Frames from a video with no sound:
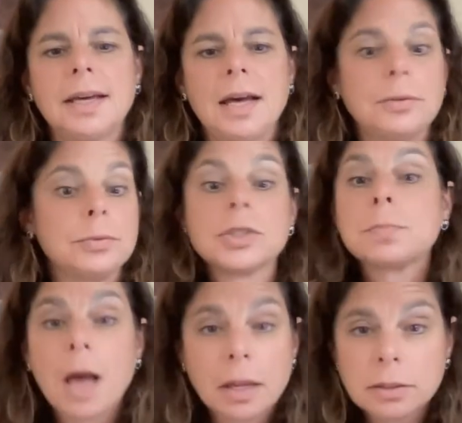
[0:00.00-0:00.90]

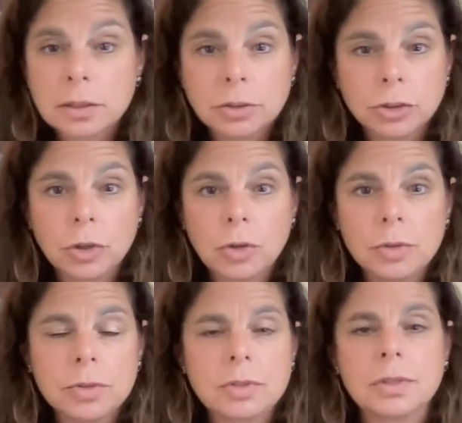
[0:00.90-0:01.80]
respond
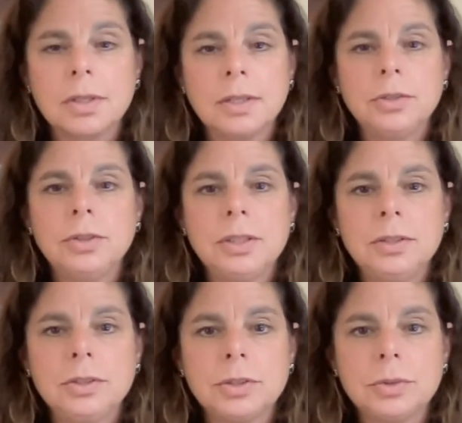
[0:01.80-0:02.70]
controls. You
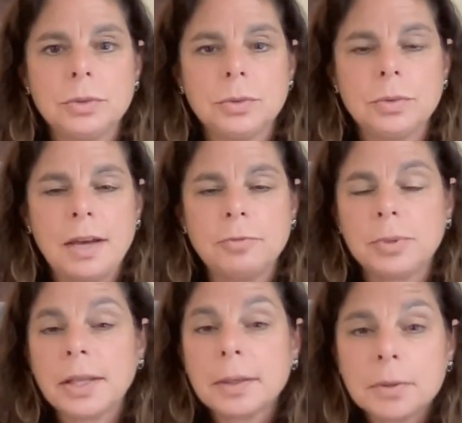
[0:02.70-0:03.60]
need to have
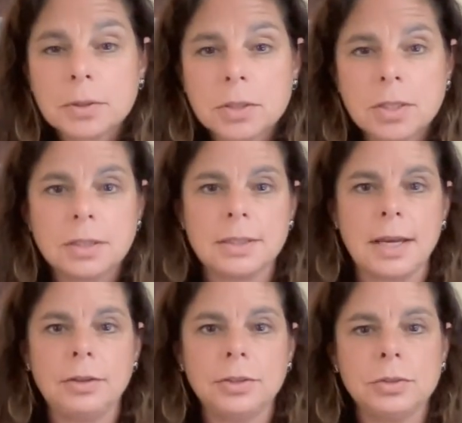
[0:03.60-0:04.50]
playbooks that
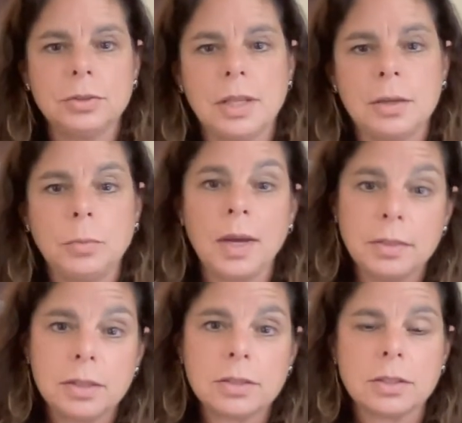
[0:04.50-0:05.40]
tell you that
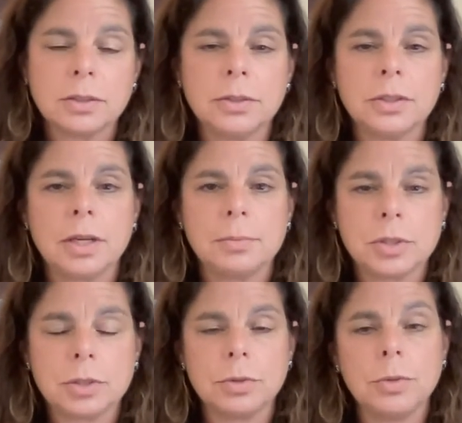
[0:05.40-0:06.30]
when this alert comes
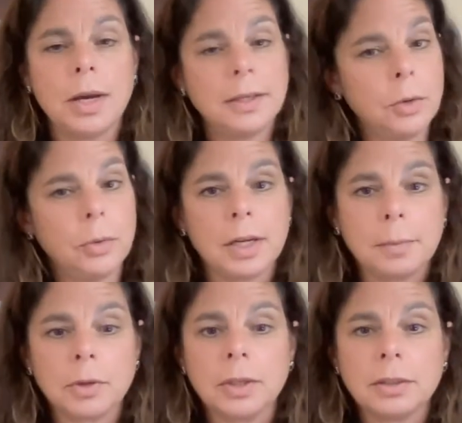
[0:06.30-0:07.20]
through, I know what
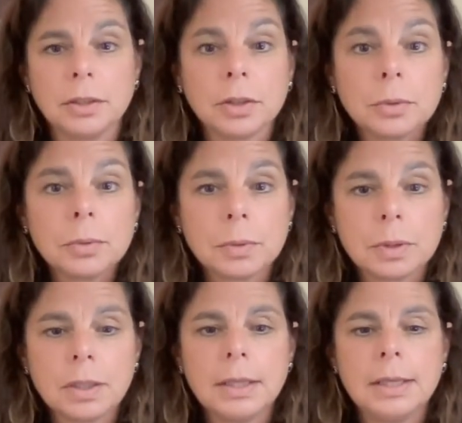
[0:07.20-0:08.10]
I'm going to do.
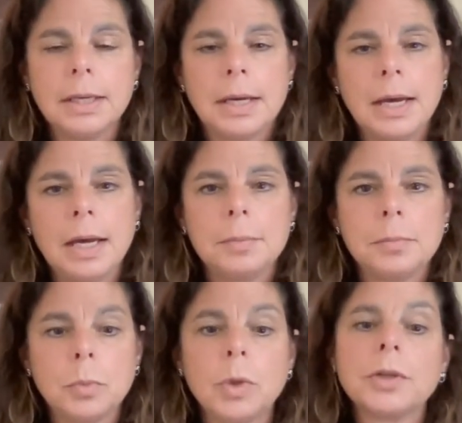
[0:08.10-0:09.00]

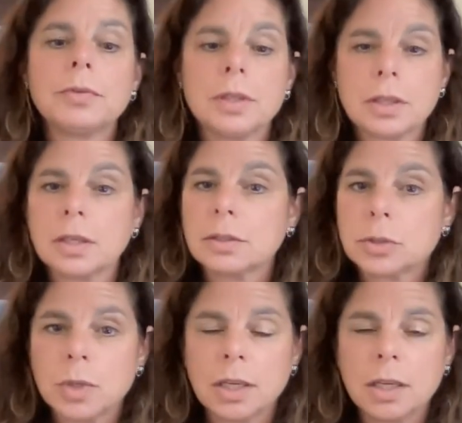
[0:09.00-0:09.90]
One of the
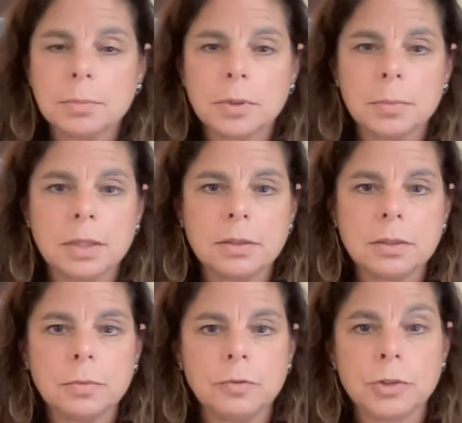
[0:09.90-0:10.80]
things we
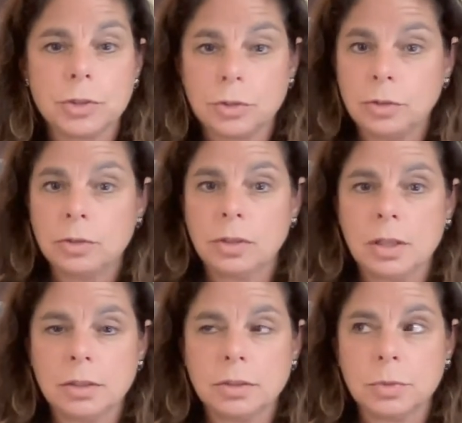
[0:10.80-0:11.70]
implemented for certain
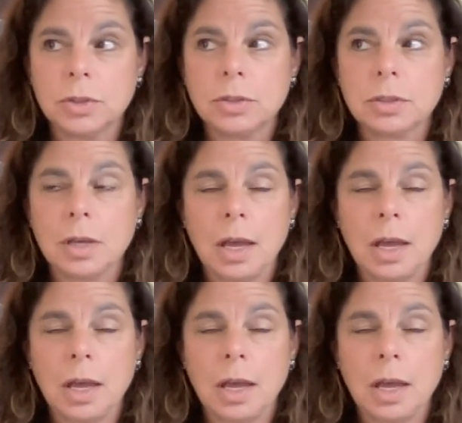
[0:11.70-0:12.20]
things was